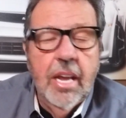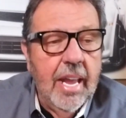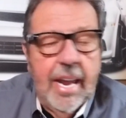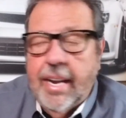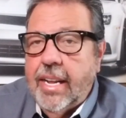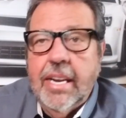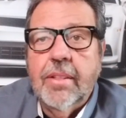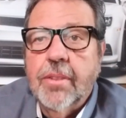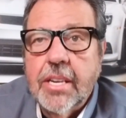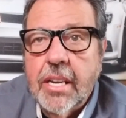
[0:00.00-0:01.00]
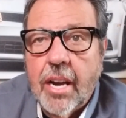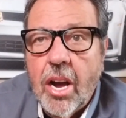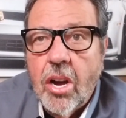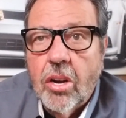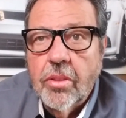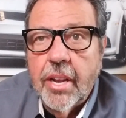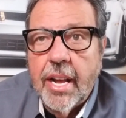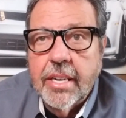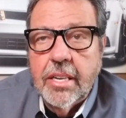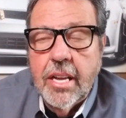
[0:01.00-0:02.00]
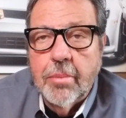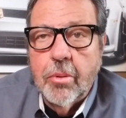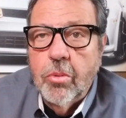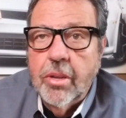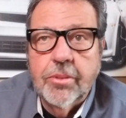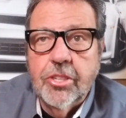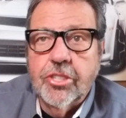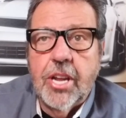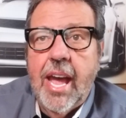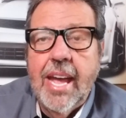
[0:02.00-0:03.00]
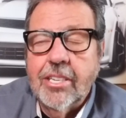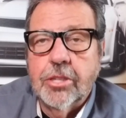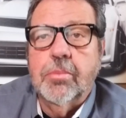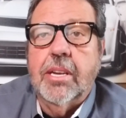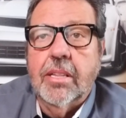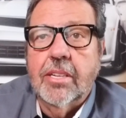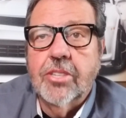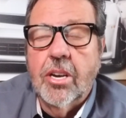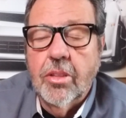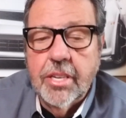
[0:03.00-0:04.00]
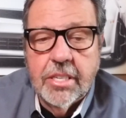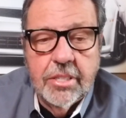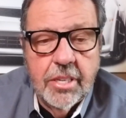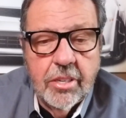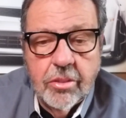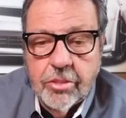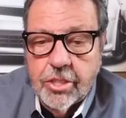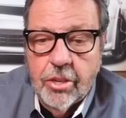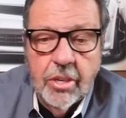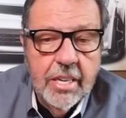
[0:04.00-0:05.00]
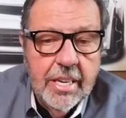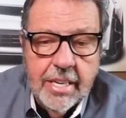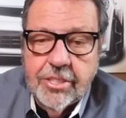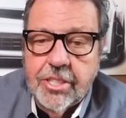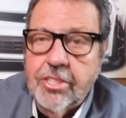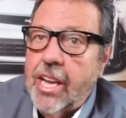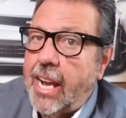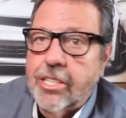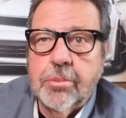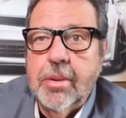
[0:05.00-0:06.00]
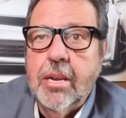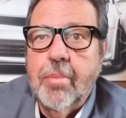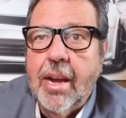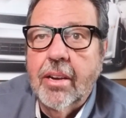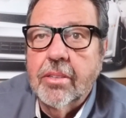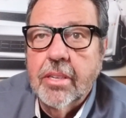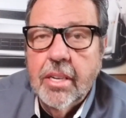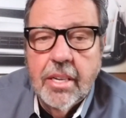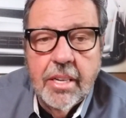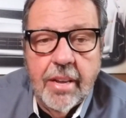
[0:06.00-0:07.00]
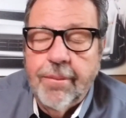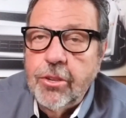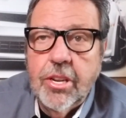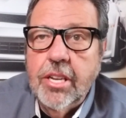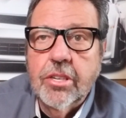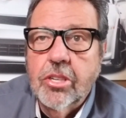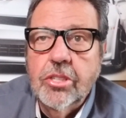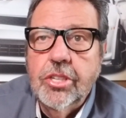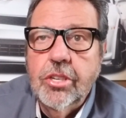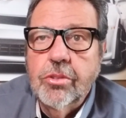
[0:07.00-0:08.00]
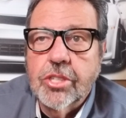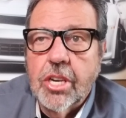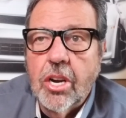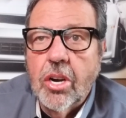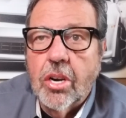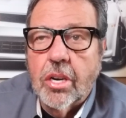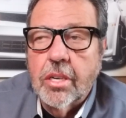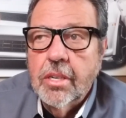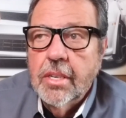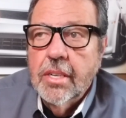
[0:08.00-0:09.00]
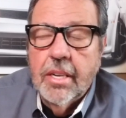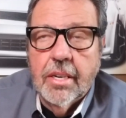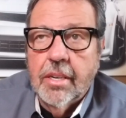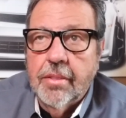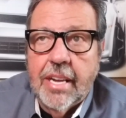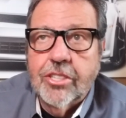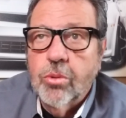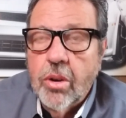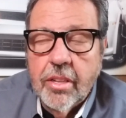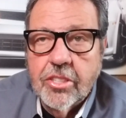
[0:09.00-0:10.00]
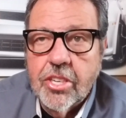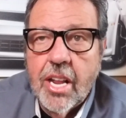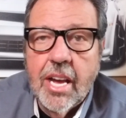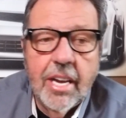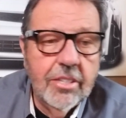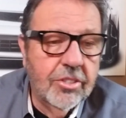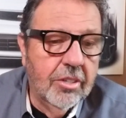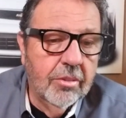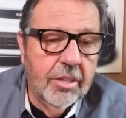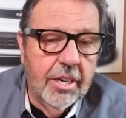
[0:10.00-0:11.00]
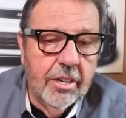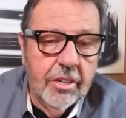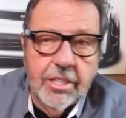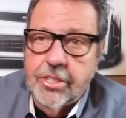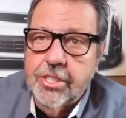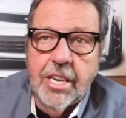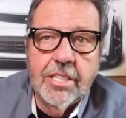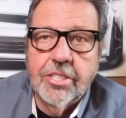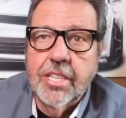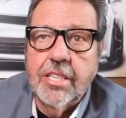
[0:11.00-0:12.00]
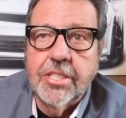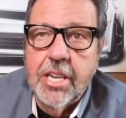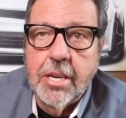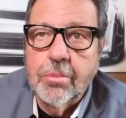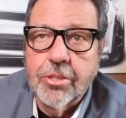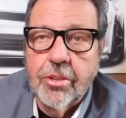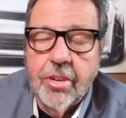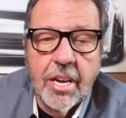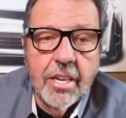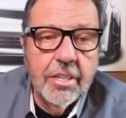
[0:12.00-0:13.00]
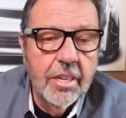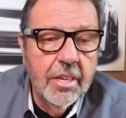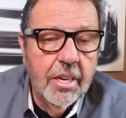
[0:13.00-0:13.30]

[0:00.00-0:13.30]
at anything at all that I can help them with, just to ask me. That's all they can do. So it says, ask me about if you need a good used car. That's one of the slides on there. It says that tips are not